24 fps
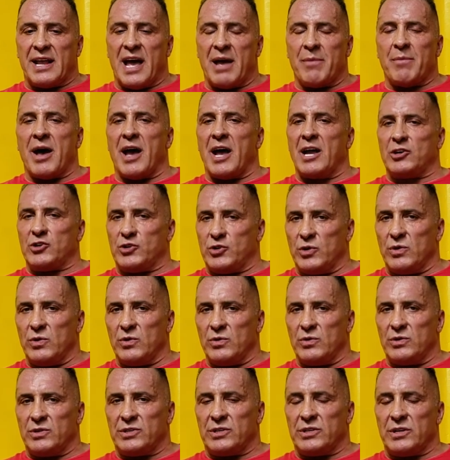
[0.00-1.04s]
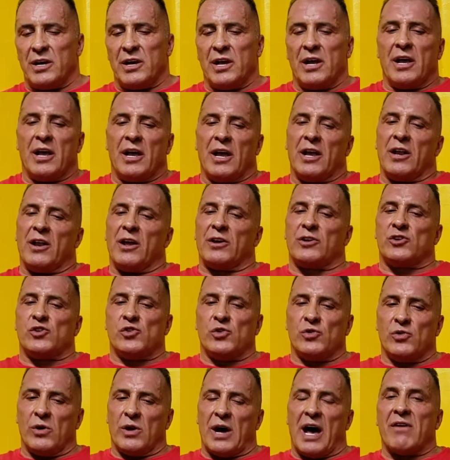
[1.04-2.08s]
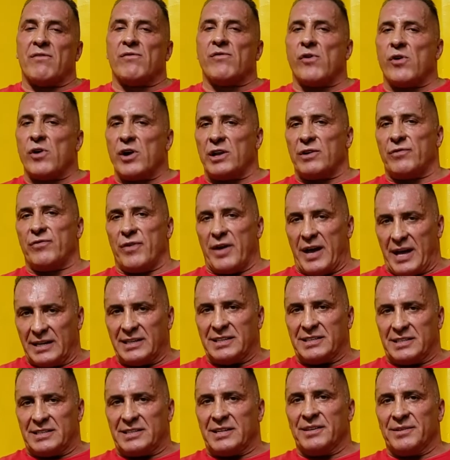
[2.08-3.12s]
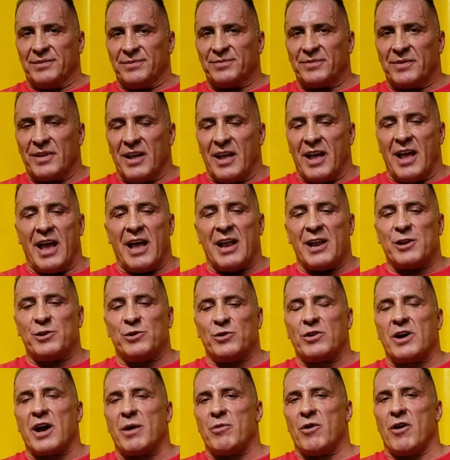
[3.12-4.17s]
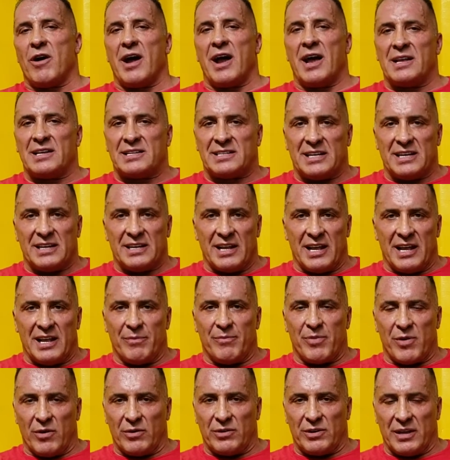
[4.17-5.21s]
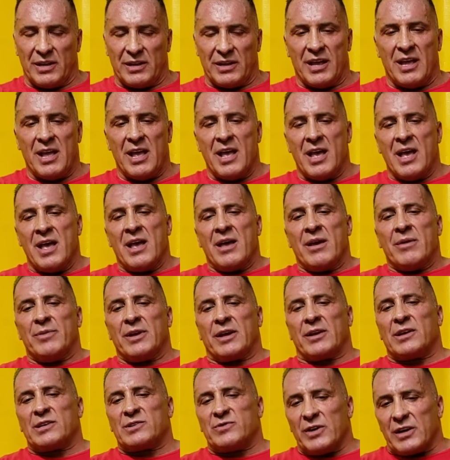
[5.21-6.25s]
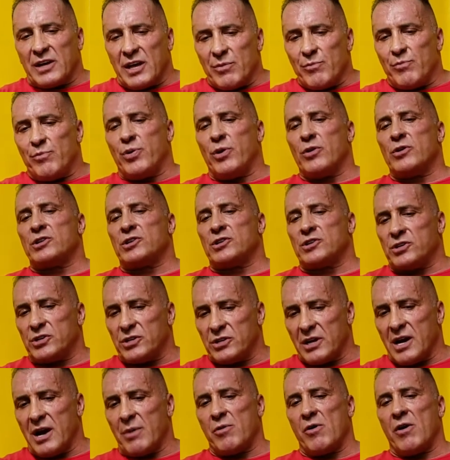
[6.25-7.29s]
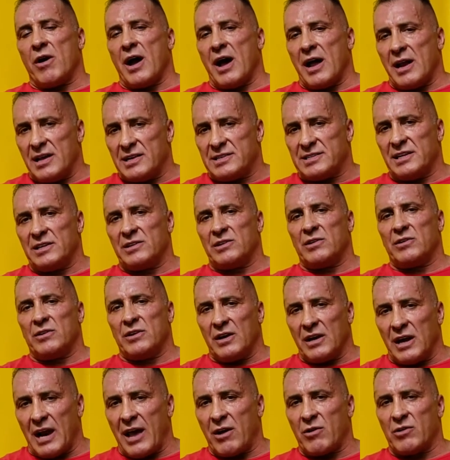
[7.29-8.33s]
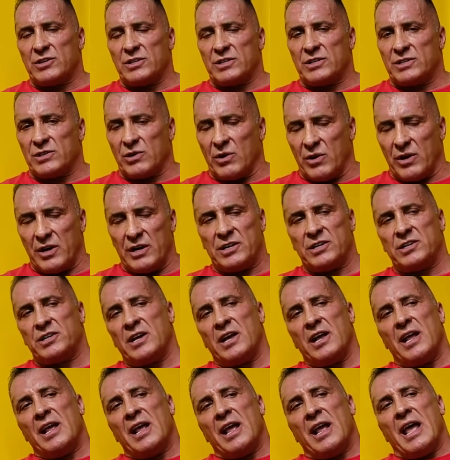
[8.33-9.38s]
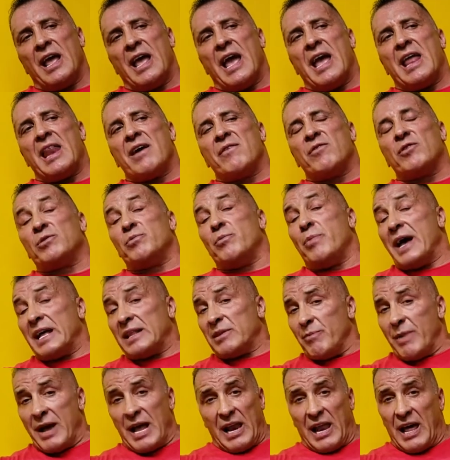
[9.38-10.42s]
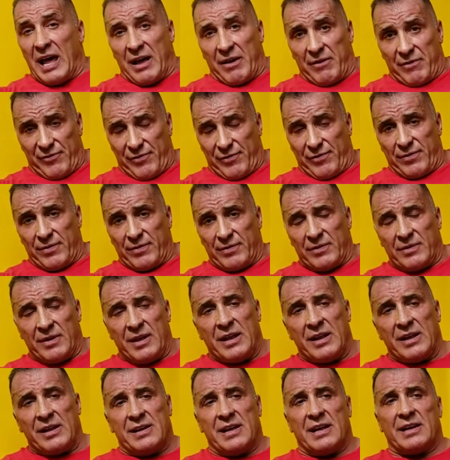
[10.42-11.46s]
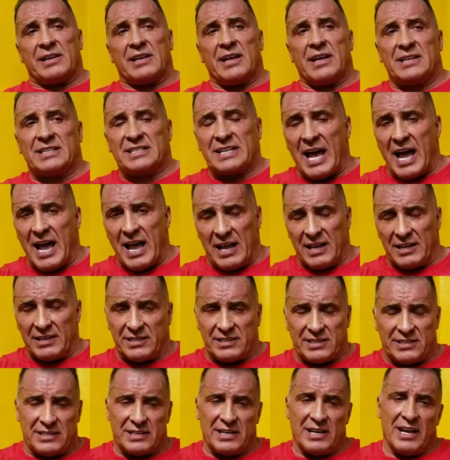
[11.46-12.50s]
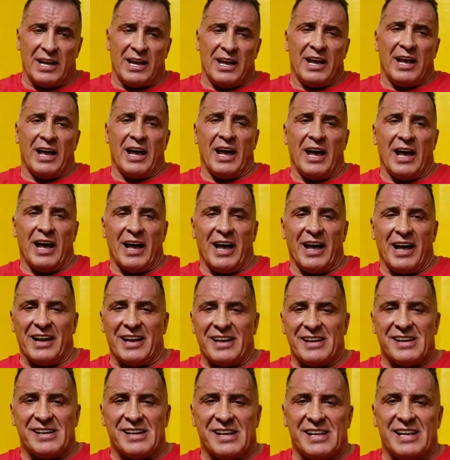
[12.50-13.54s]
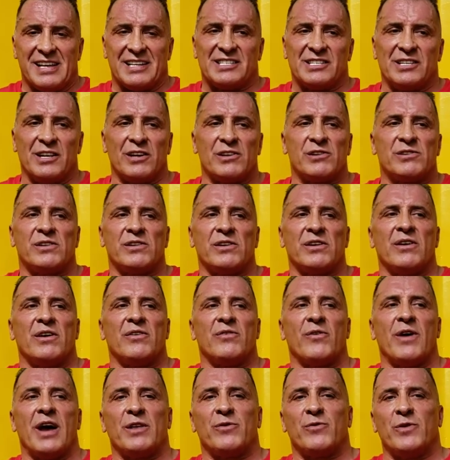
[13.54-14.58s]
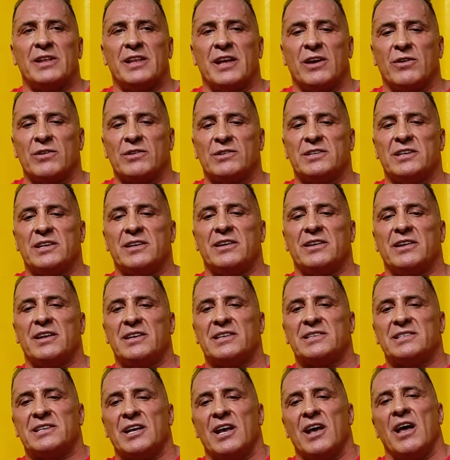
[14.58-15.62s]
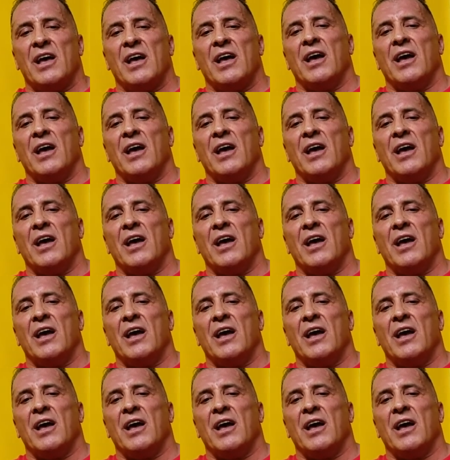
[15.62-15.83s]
time I choose, you know, to avoid fats and I do carbohydrates and, and protein because we can push carbohydrates into the glycogen storage. And I would bet my life that the science uh, is not right when they consider this